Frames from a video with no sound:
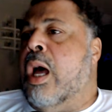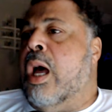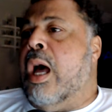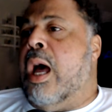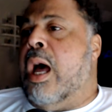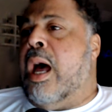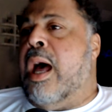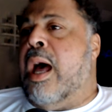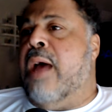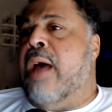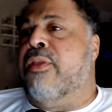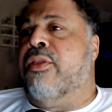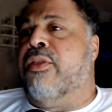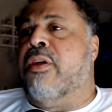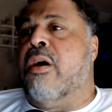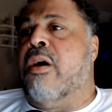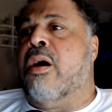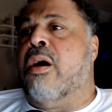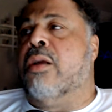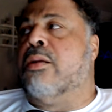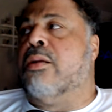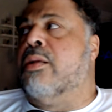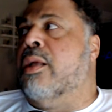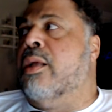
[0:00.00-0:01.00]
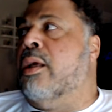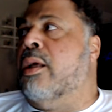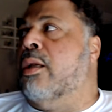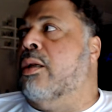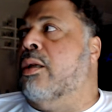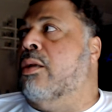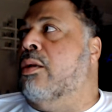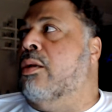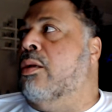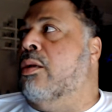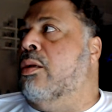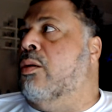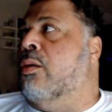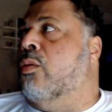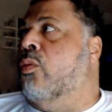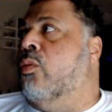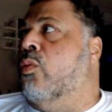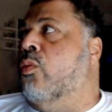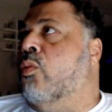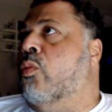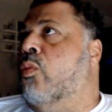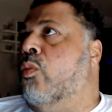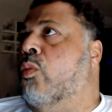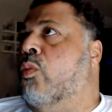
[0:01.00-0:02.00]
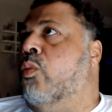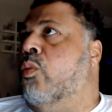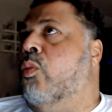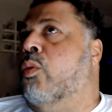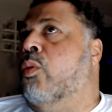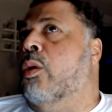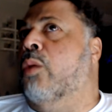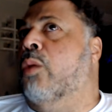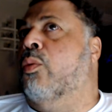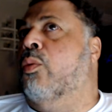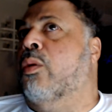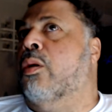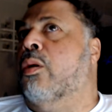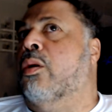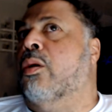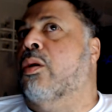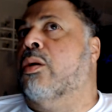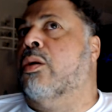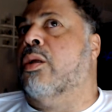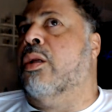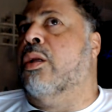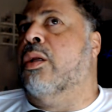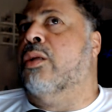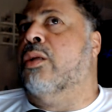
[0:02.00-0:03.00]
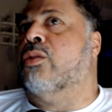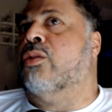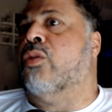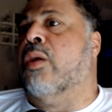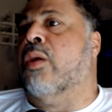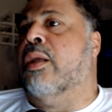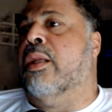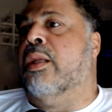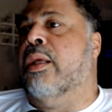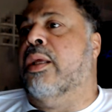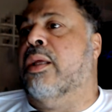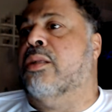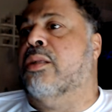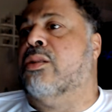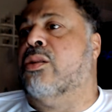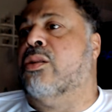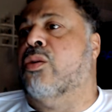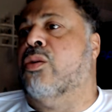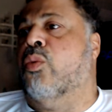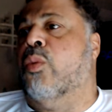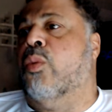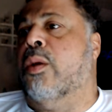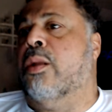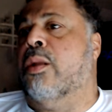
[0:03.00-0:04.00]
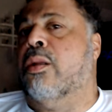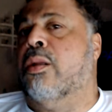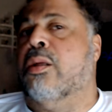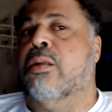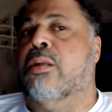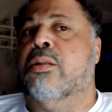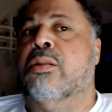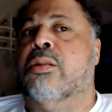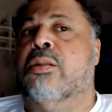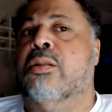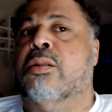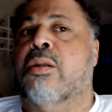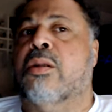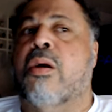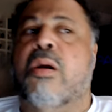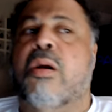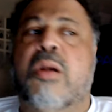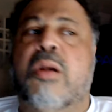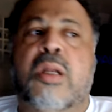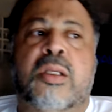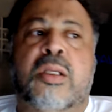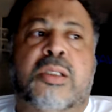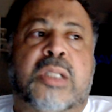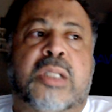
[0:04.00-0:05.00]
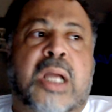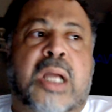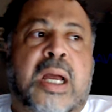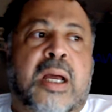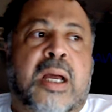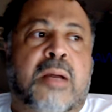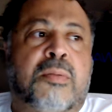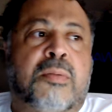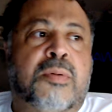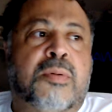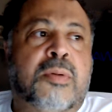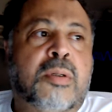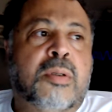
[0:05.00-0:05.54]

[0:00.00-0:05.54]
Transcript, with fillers: I thought that we were looking at Trey Lance to win the starting job.